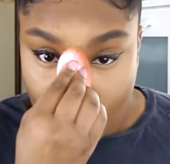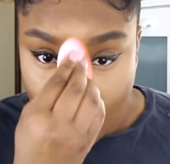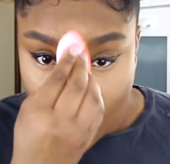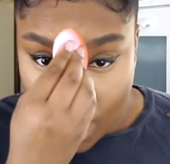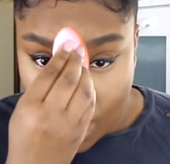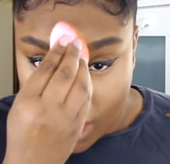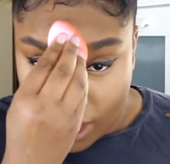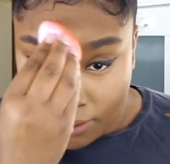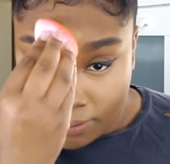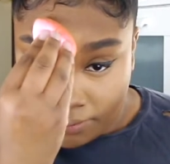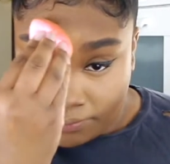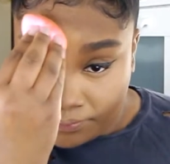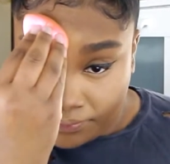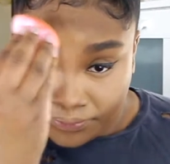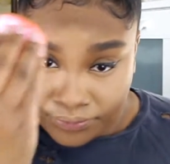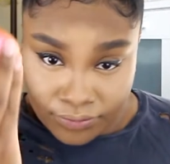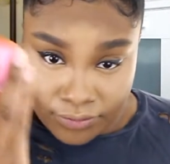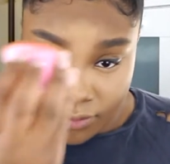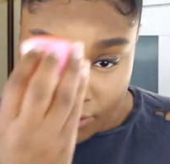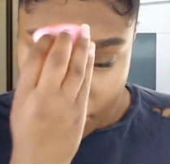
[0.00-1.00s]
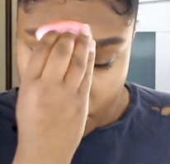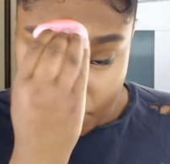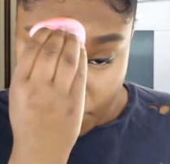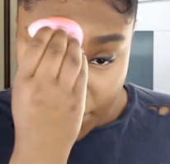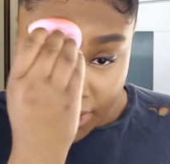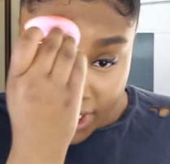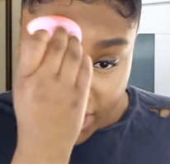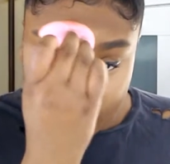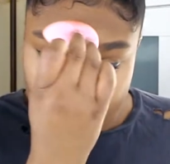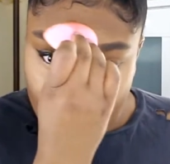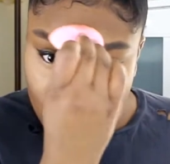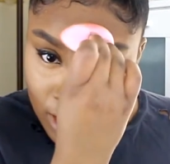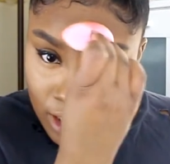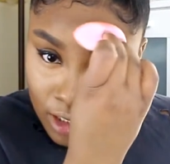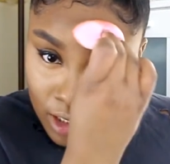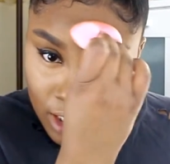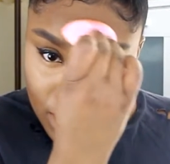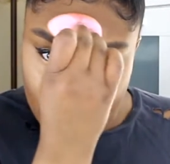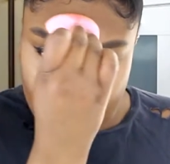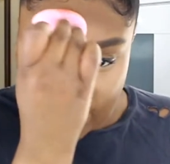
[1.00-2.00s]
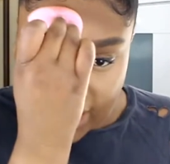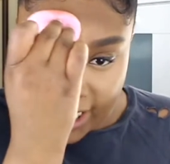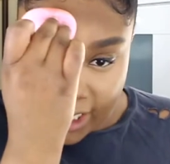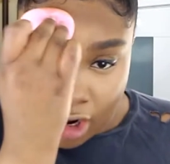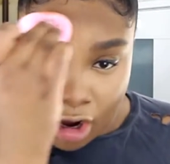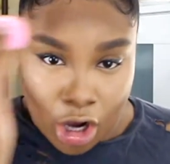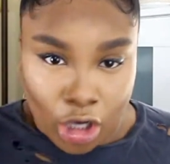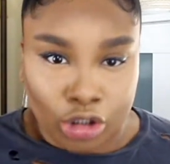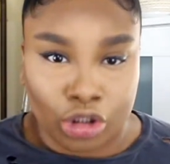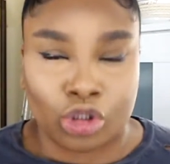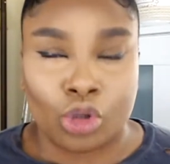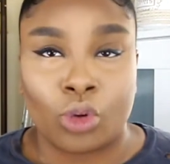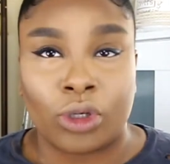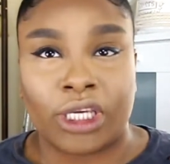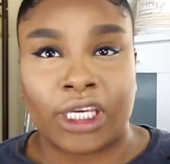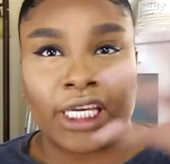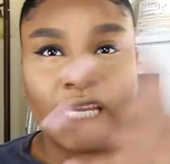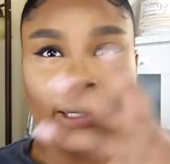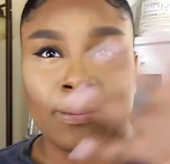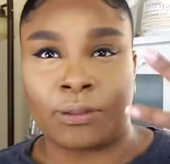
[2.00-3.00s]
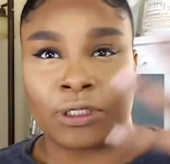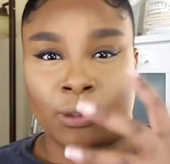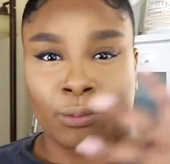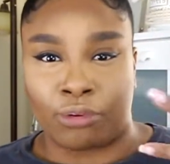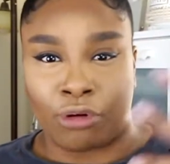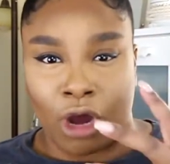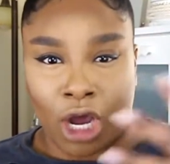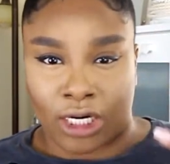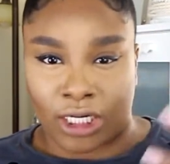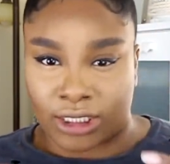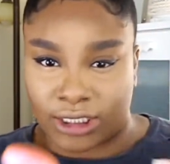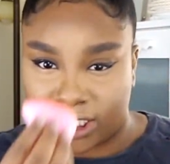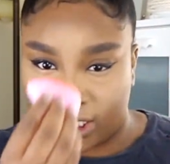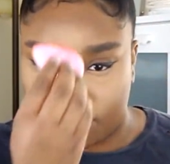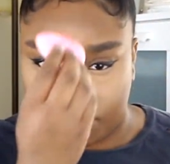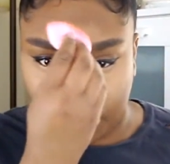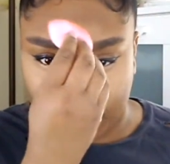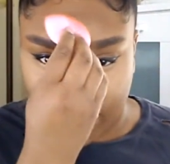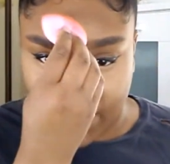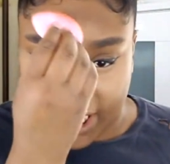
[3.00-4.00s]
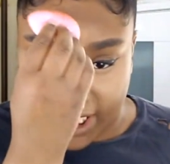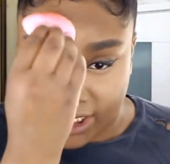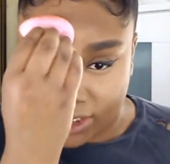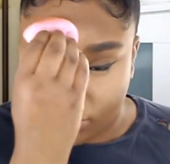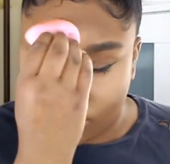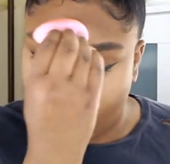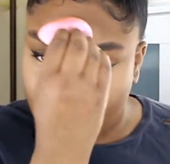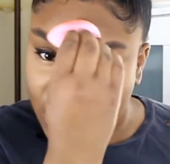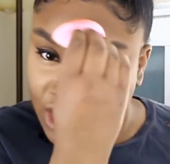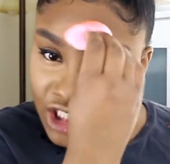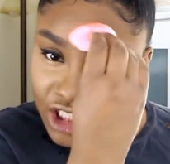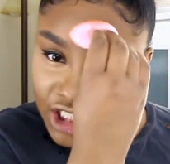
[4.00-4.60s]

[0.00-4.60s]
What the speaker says: But it like also keeps the product in place, so it doesn't